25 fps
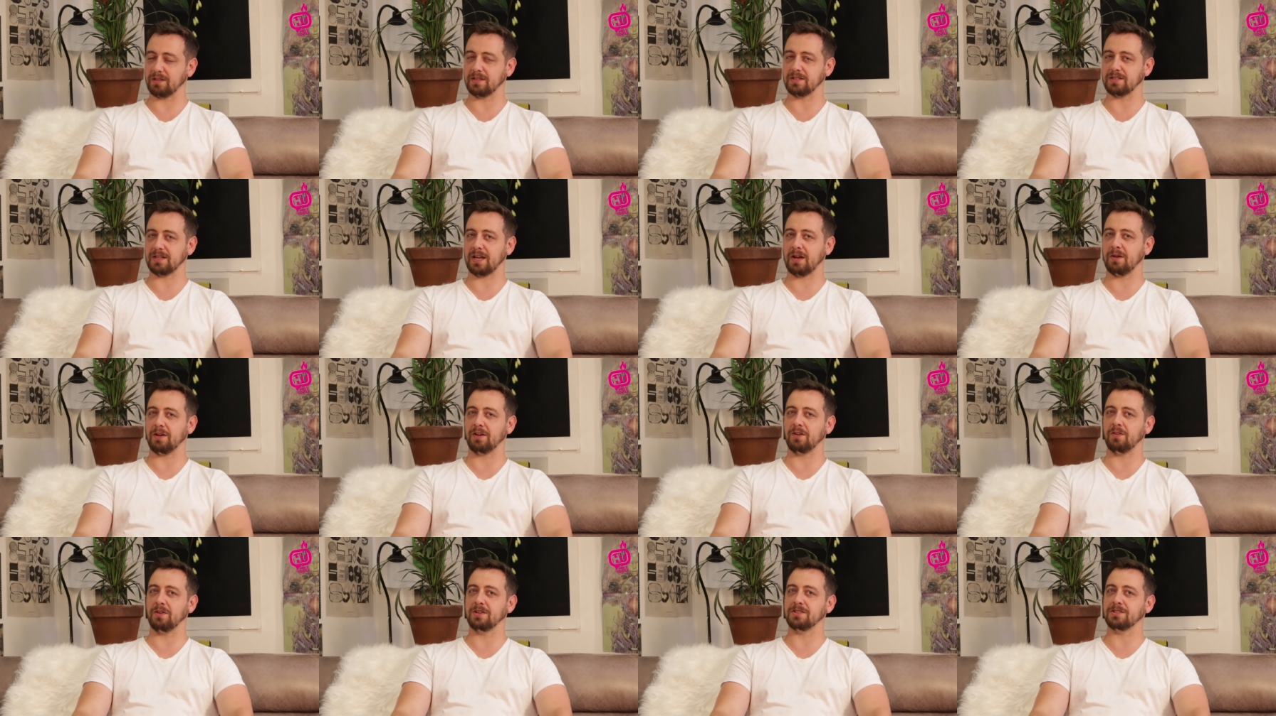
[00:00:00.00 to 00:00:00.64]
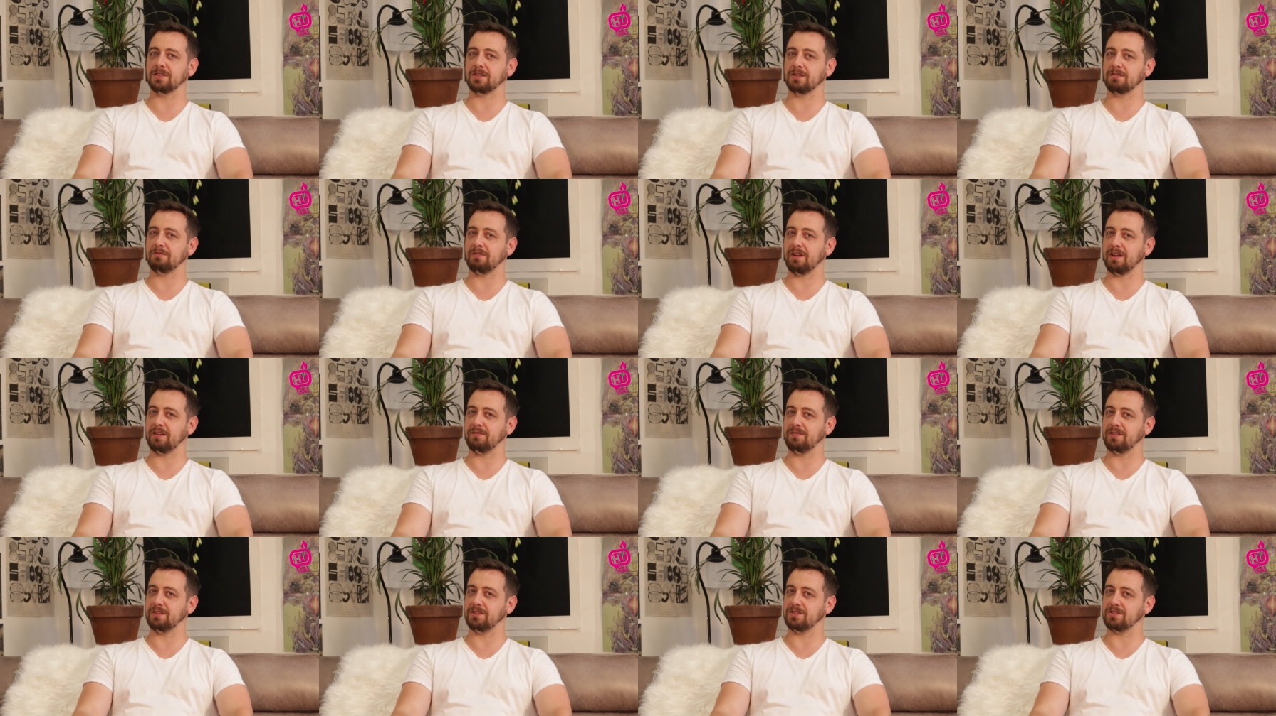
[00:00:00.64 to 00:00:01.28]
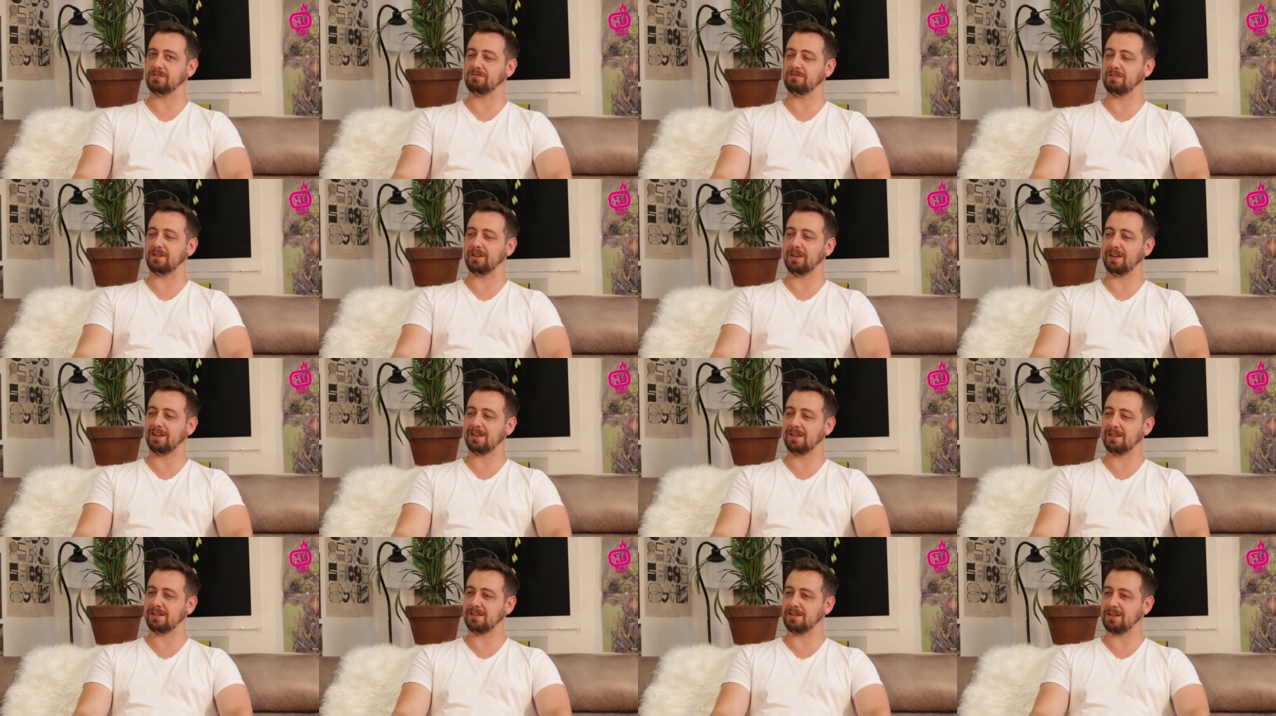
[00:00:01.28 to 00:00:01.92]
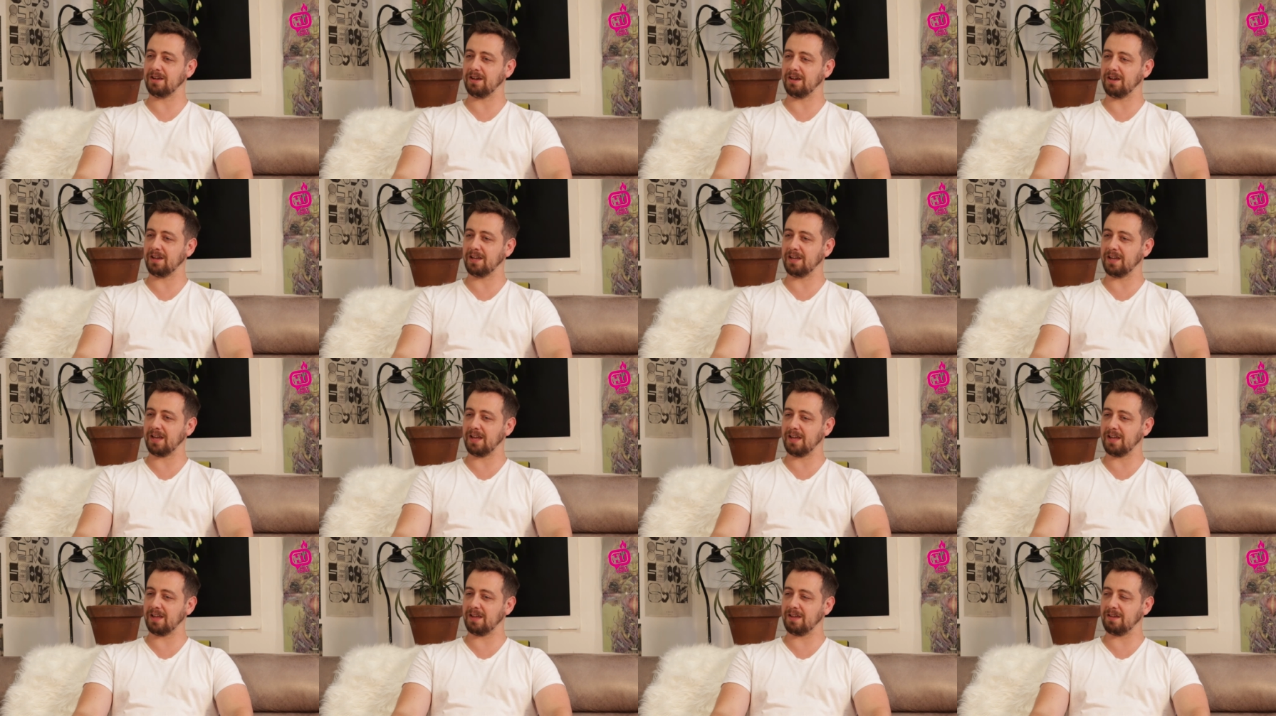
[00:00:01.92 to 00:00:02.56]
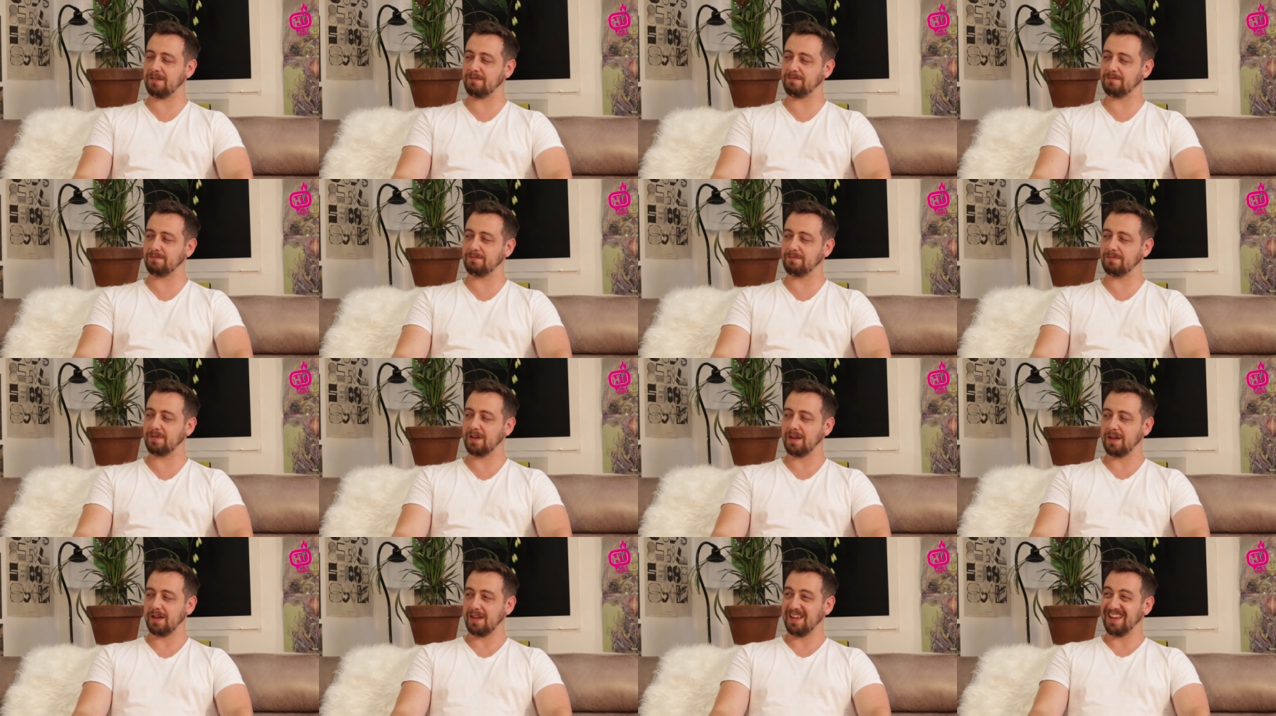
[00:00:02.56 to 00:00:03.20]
That's how I got into the creative industry, and I am